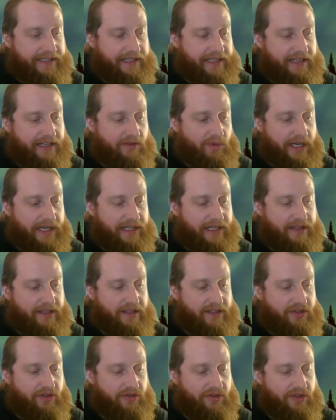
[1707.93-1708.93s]
that I read in the
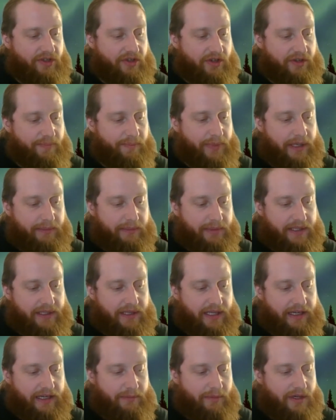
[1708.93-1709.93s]
New York Public
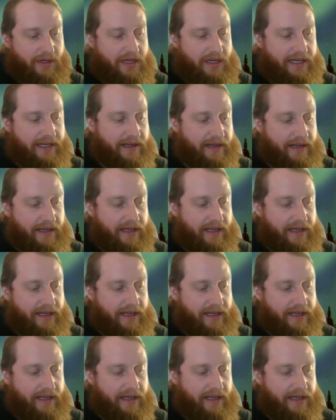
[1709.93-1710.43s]
Library,